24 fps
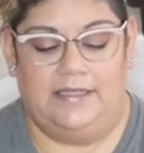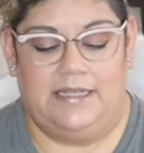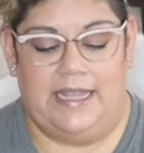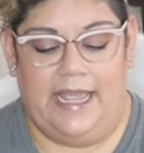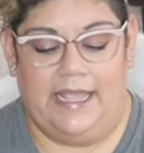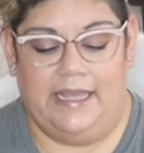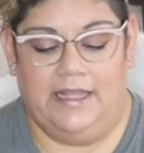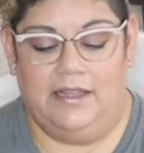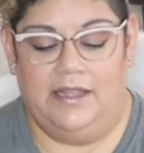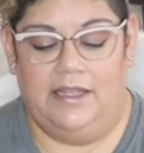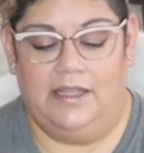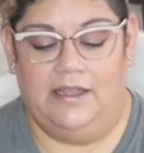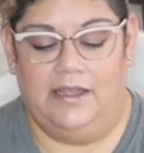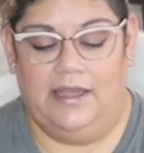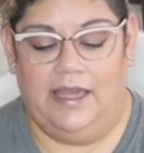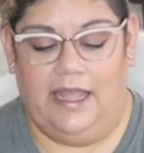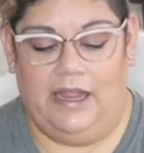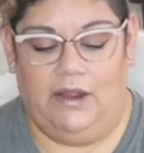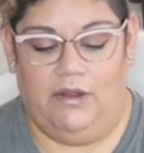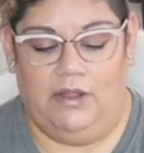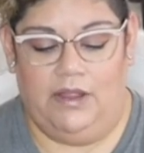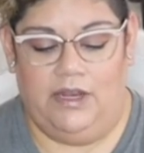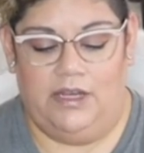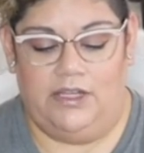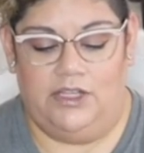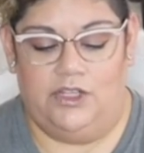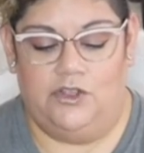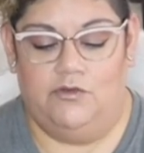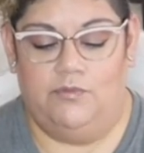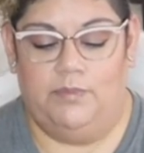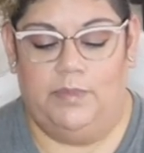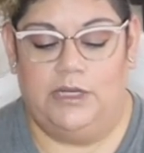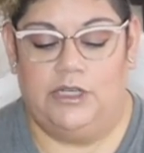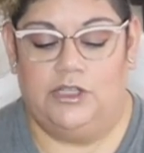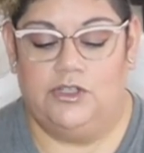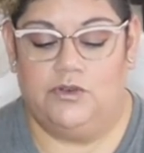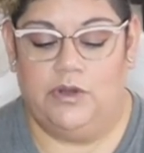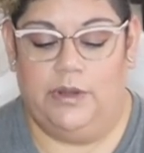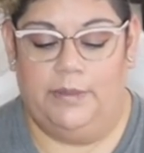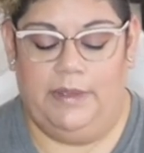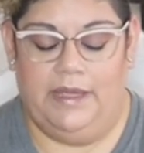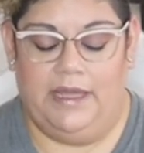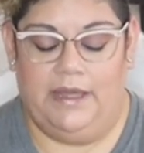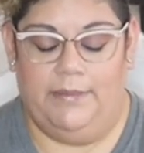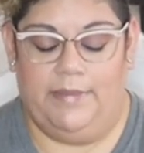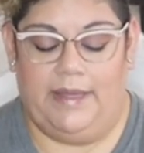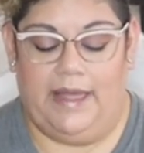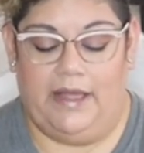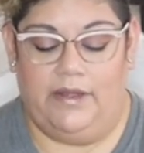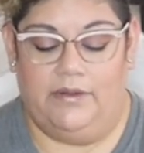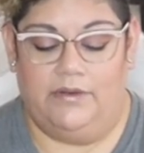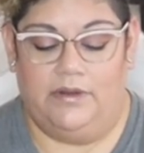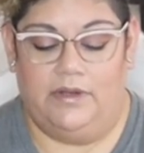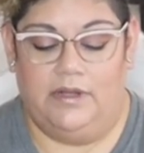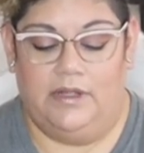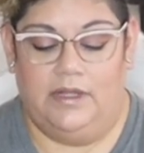dangling carrot you've been dreaming about.